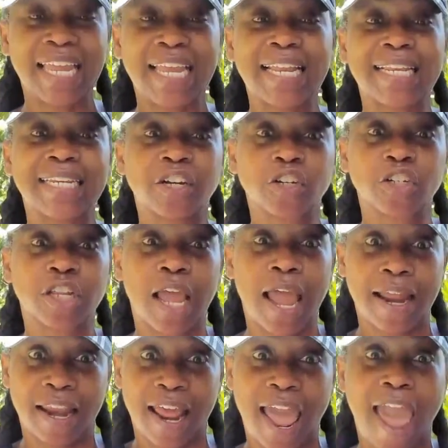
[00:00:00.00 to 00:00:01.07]
He looked
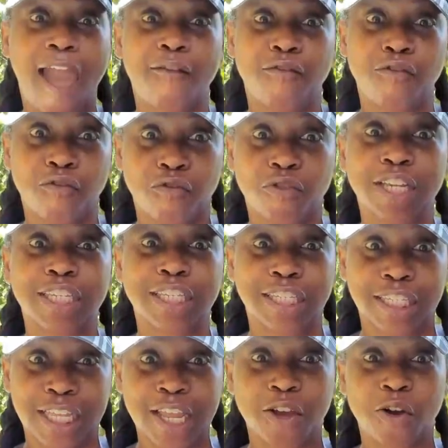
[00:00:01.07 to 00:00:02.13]
at every
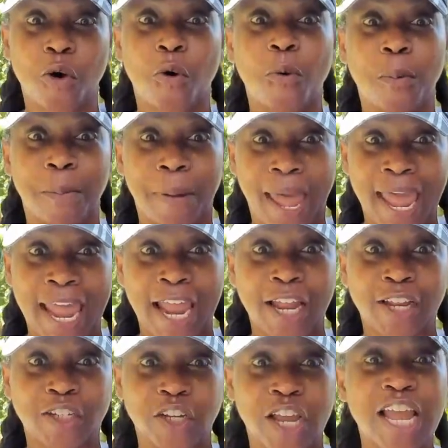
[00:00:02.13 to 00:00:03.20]
single
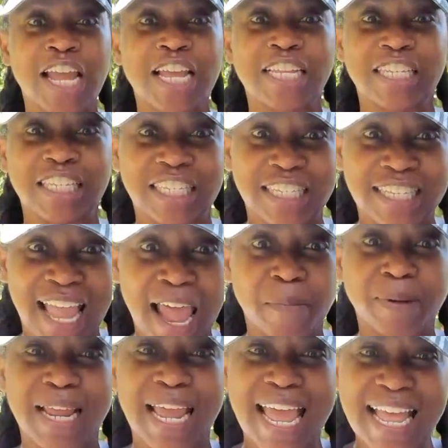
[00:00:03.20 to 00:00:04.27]
page,
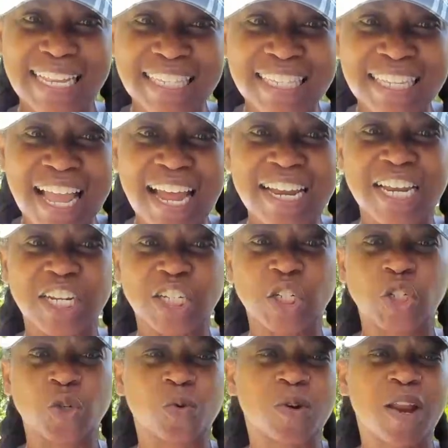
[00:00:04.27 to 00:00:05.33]
stamped and
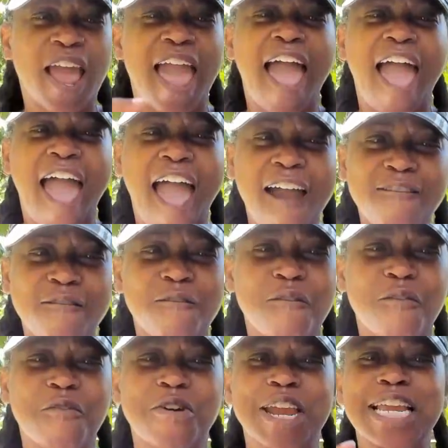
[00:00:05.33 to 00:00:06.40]
initialed
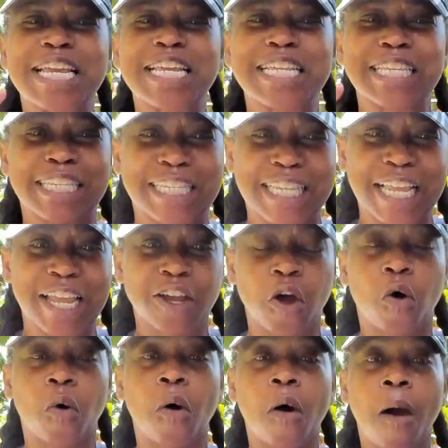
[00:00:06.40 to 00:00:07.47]
every
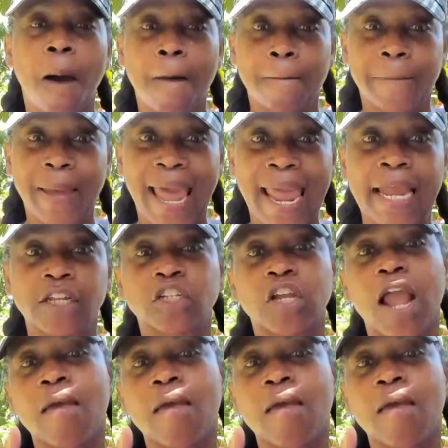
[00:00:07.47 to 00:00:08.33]
single page.